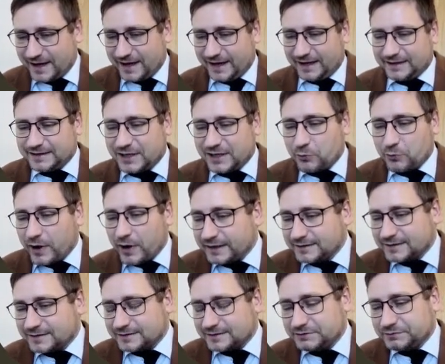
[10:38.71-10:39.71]
in a way
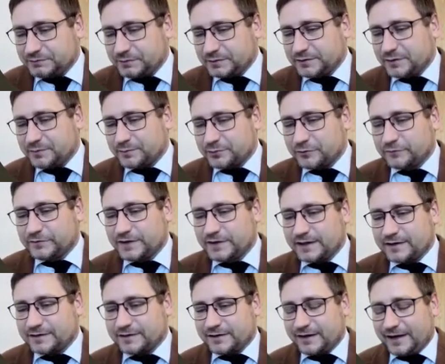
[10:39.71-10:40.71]
that it will improve
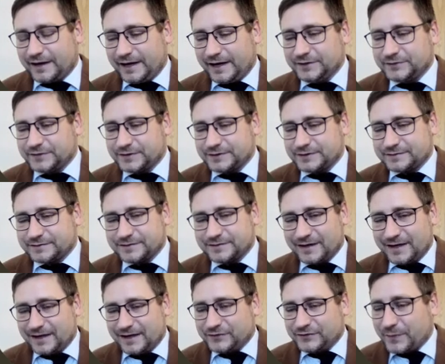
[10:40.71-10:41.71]
the
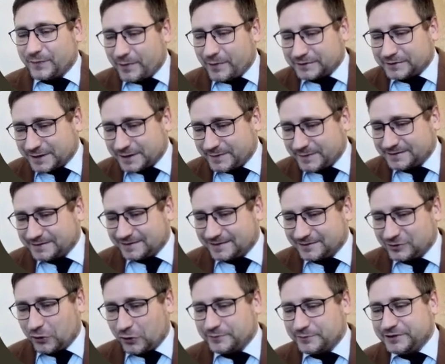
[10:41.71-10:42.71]
interdepartmental
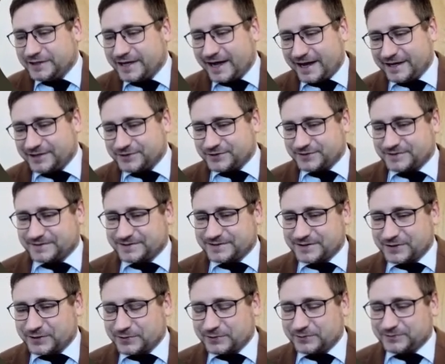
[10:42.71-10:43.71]
communication.
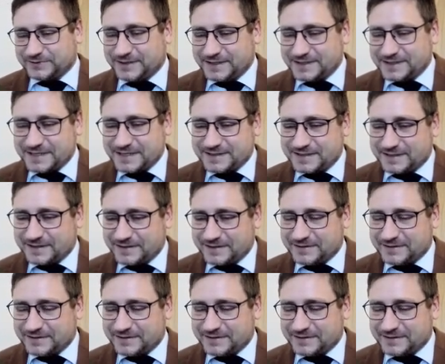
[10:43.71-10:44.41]
So this is